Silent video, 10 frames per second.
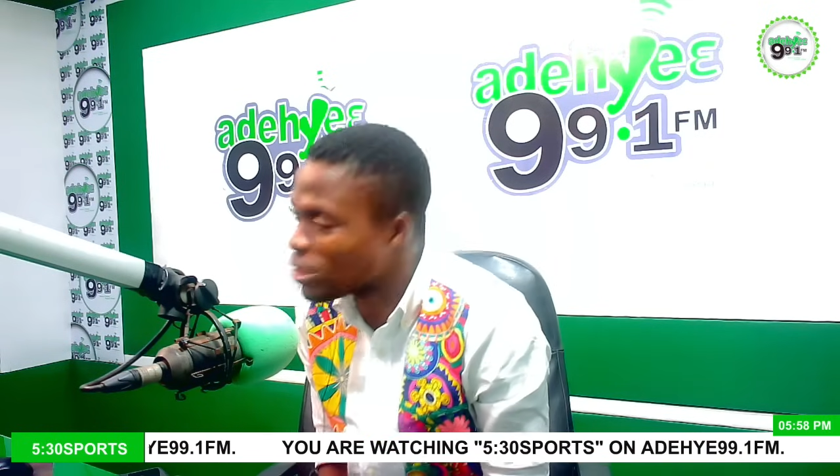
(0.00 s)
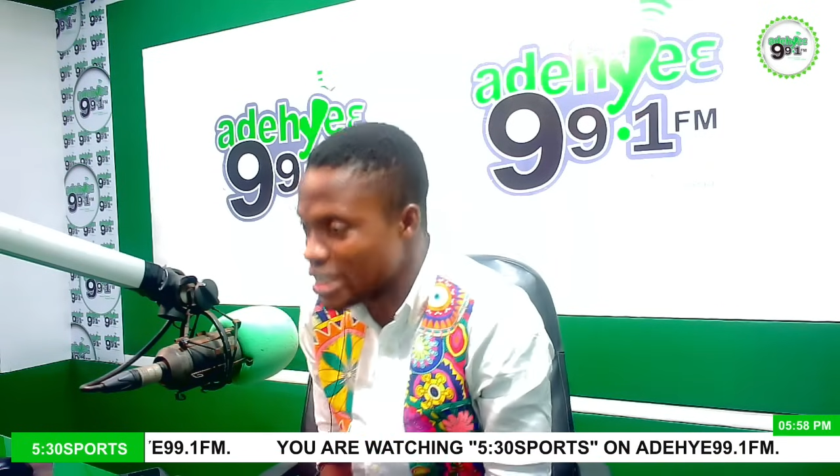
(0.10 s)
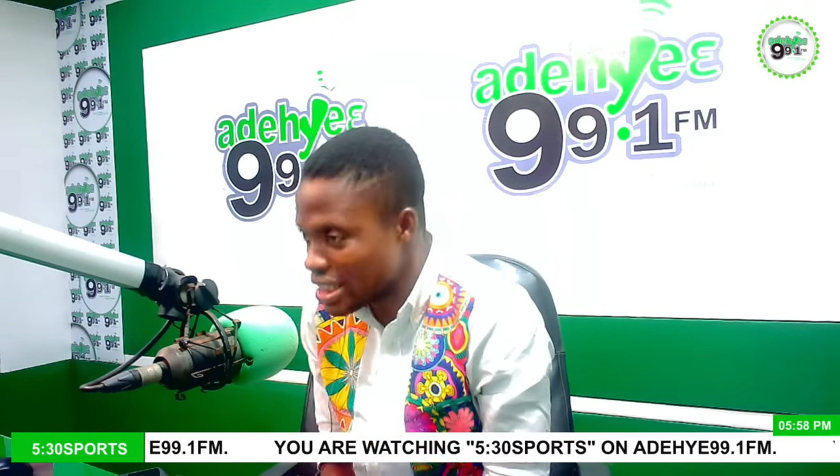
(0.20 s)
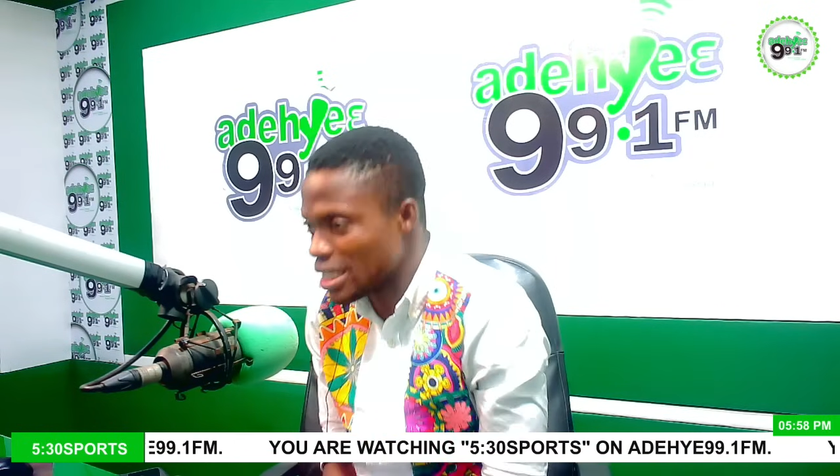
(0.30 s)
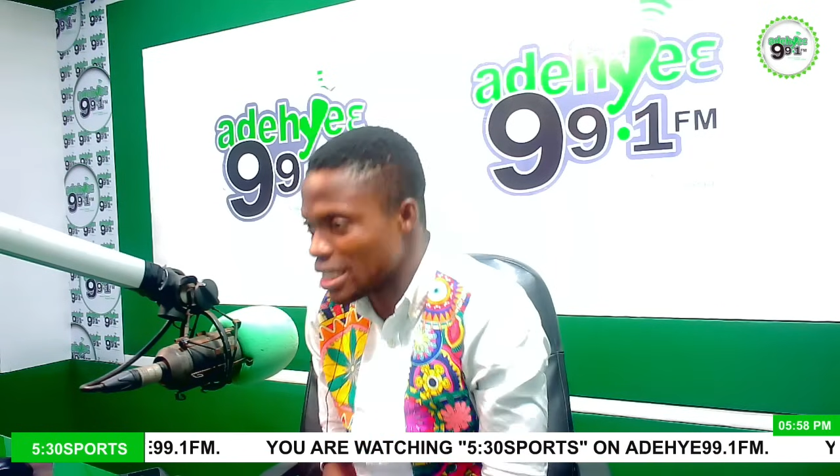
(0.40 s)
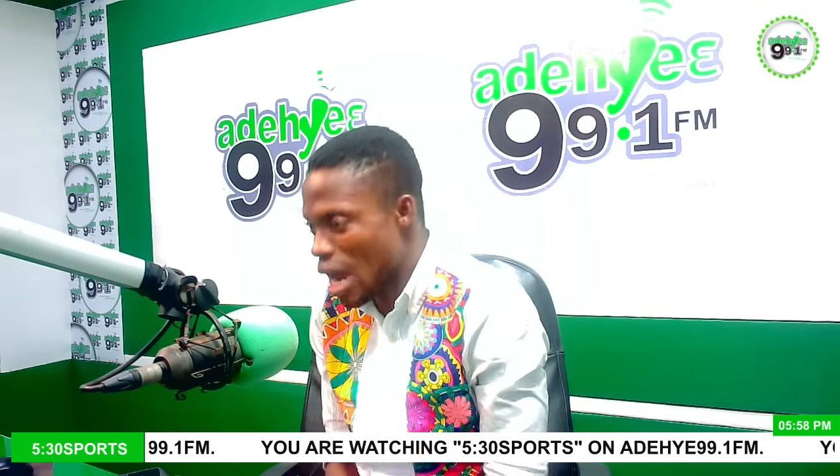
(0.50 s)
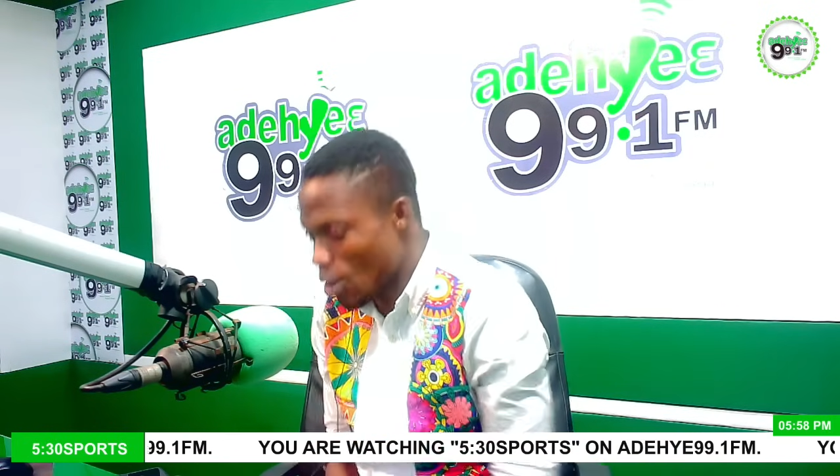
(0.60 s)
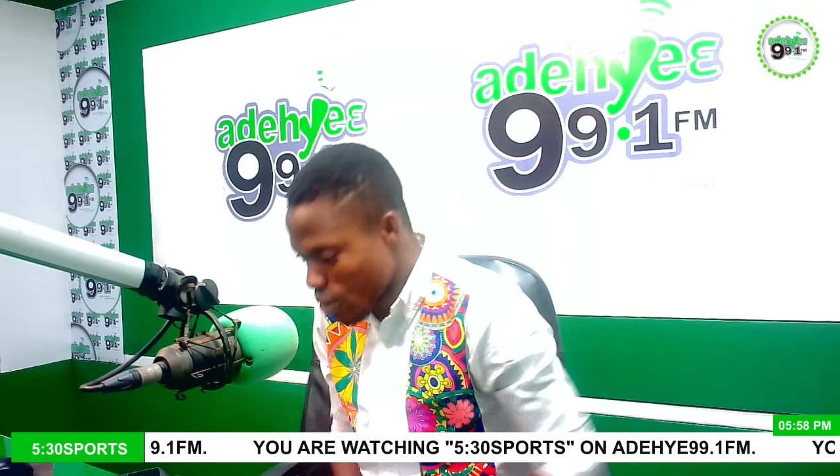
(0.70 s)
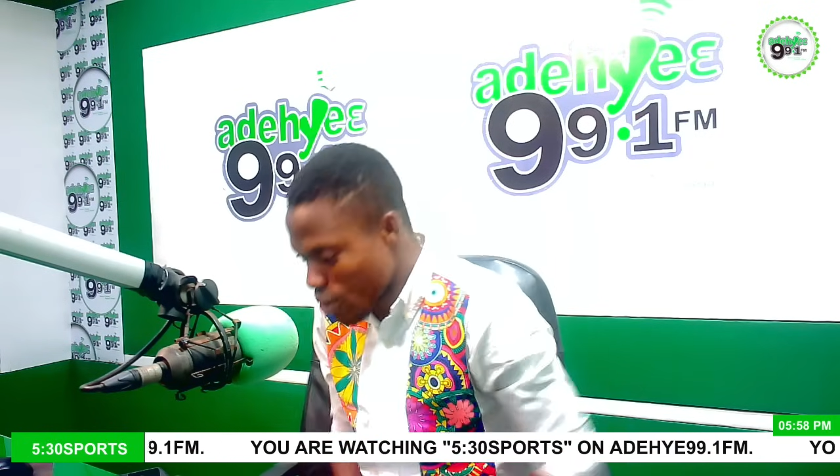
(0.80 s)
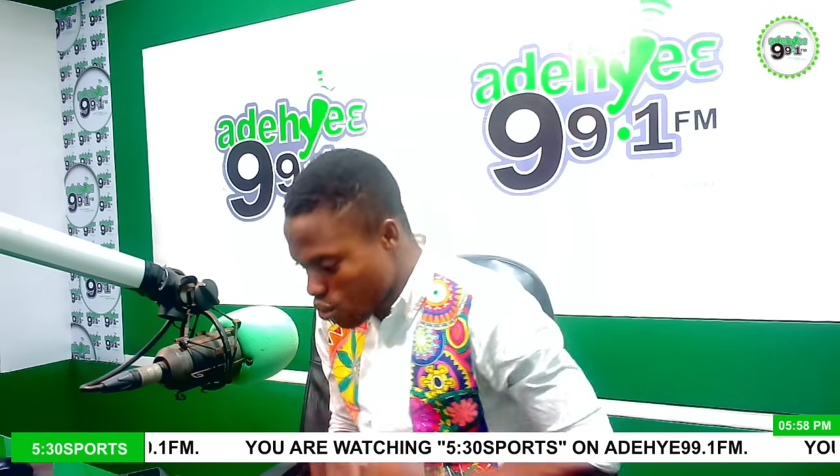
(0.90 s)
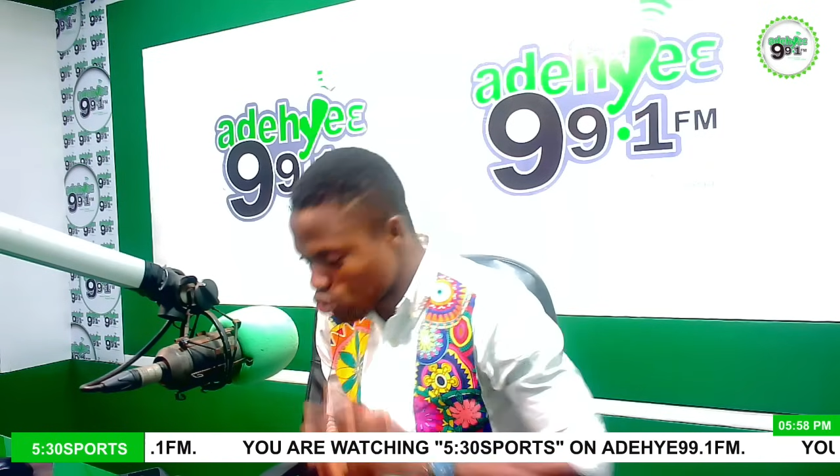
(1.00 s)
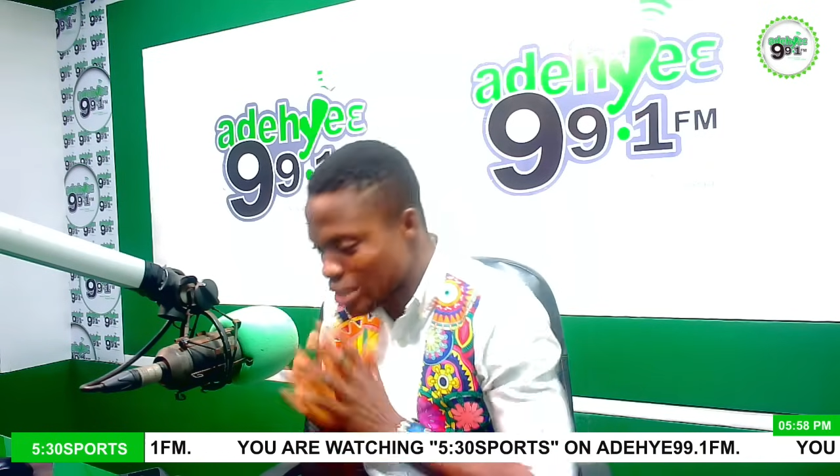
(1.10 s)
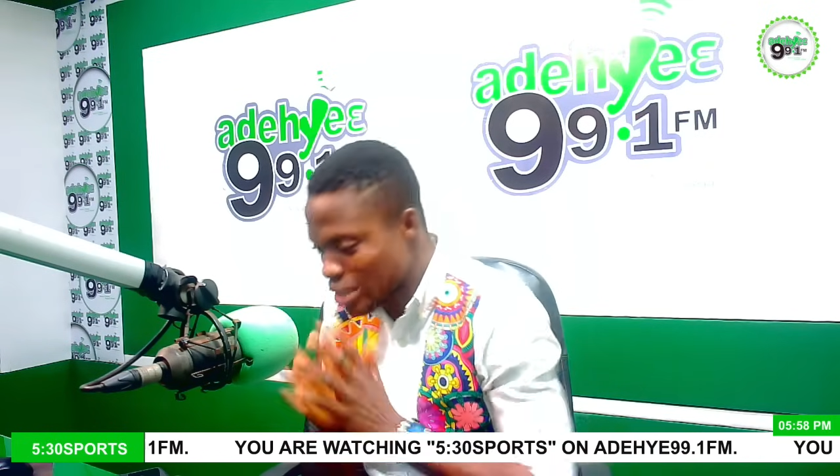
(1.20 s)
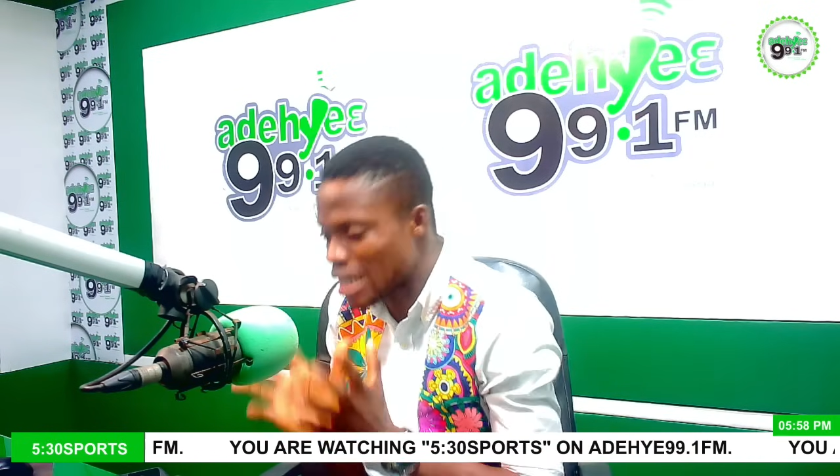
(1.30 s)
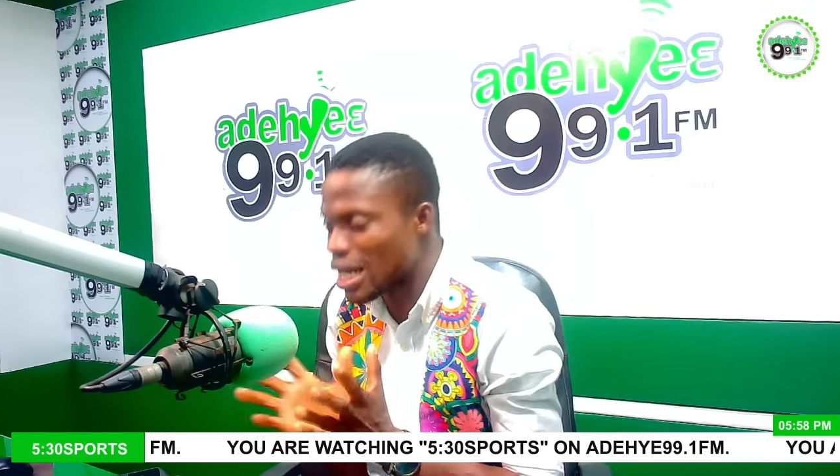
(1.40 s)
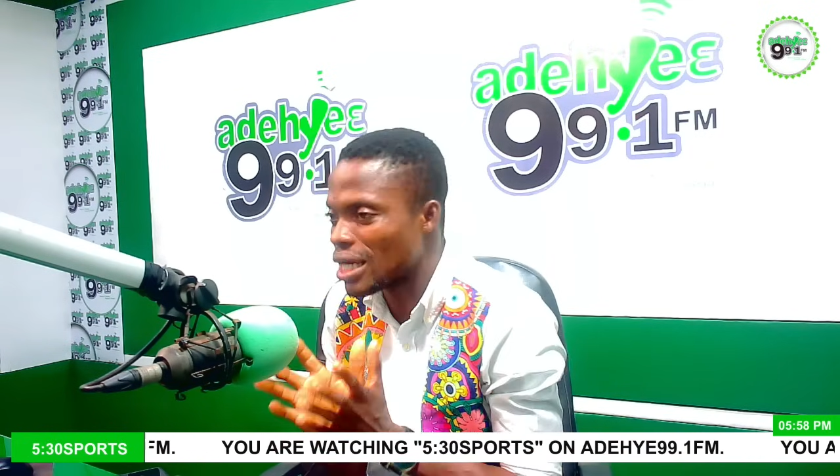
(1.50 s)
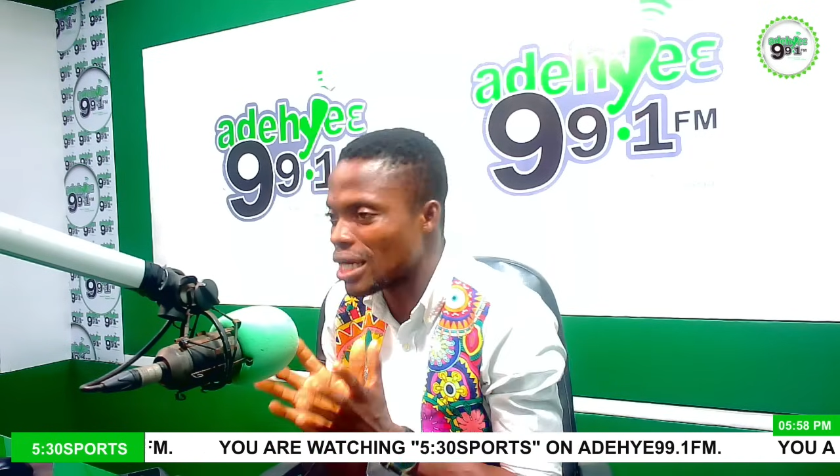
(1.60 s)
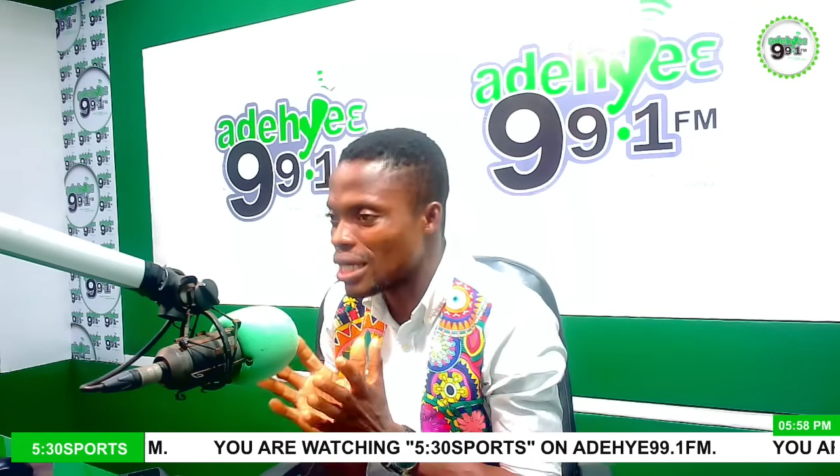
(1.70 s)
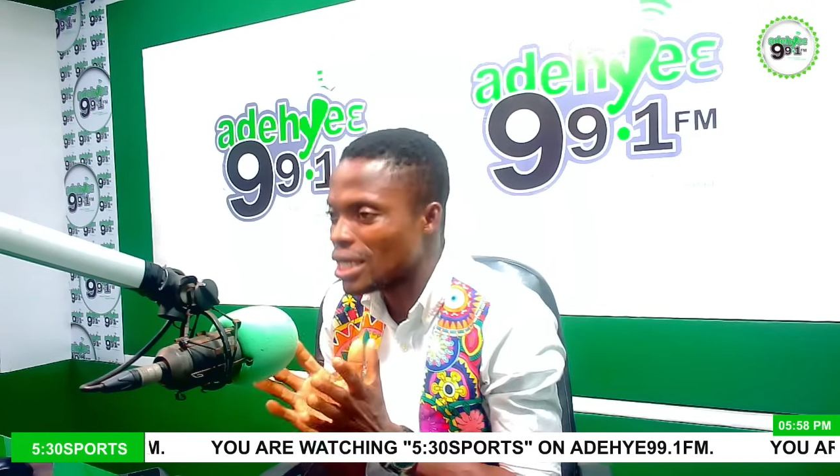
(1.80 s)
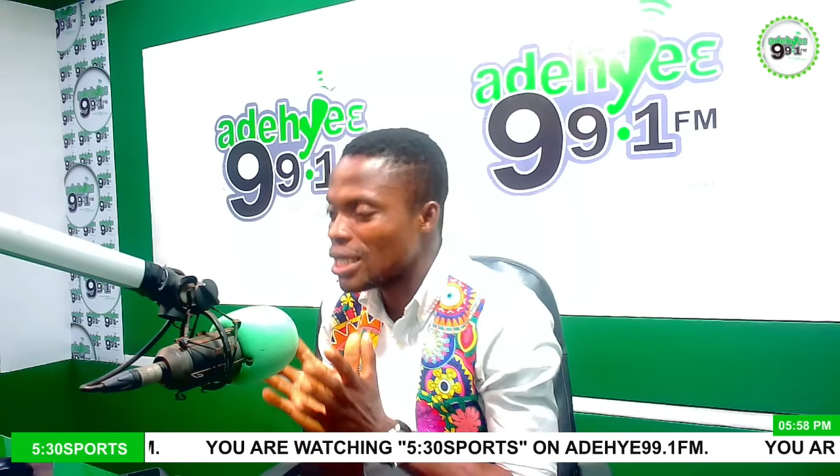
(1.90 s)
Dina, or your coach. I don't know
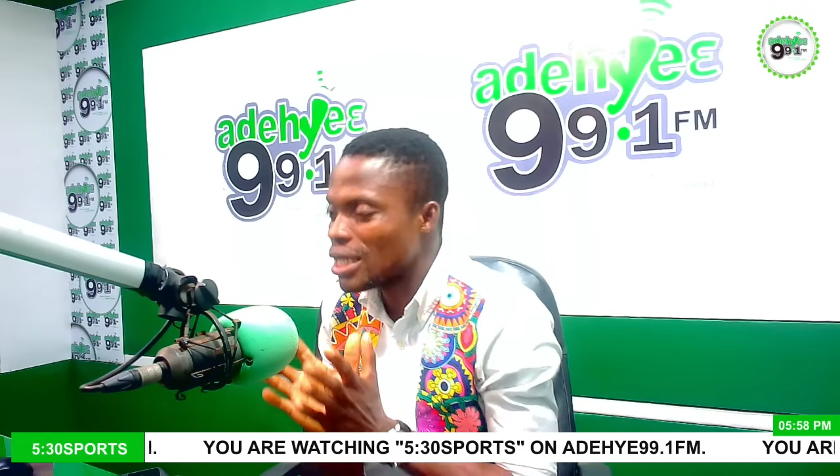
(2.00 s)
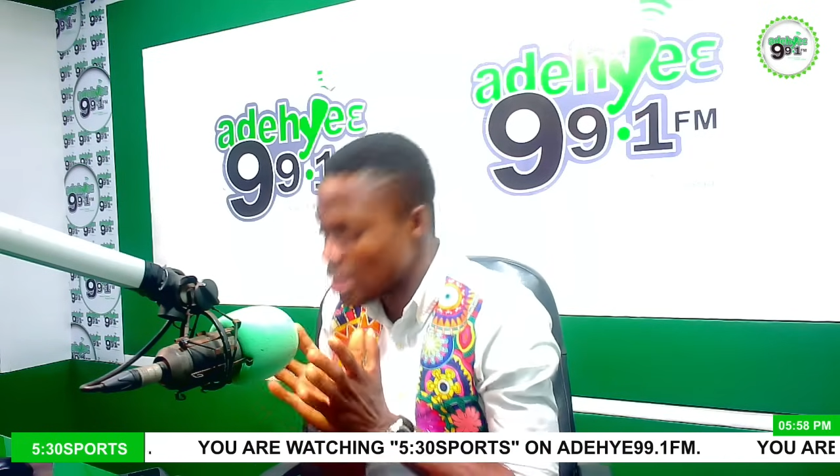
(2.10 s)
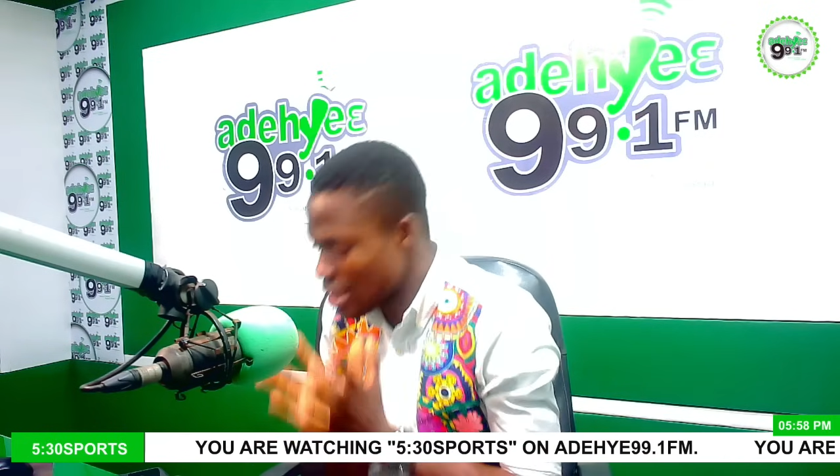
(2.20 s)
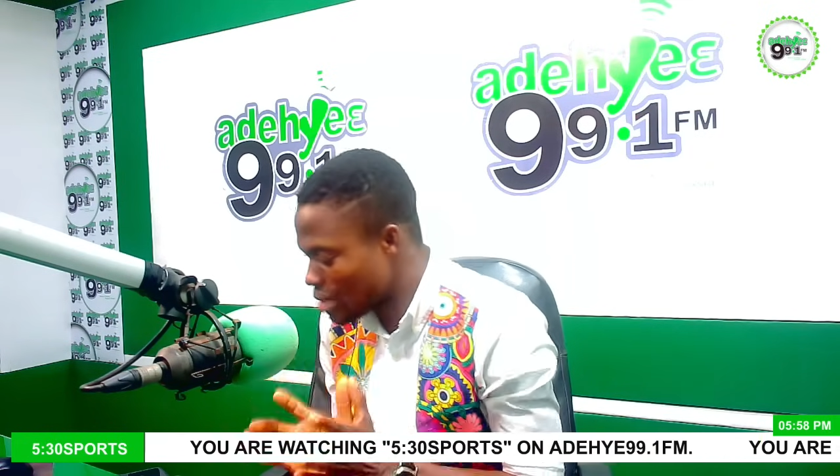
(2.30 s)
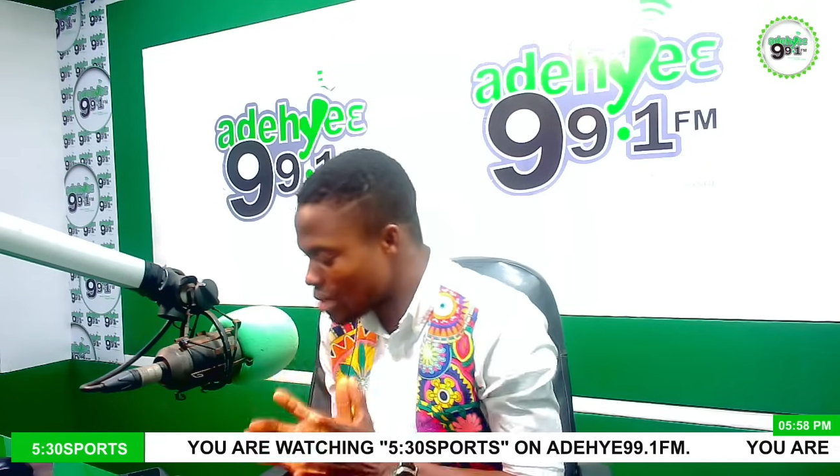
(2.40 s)
what the airby,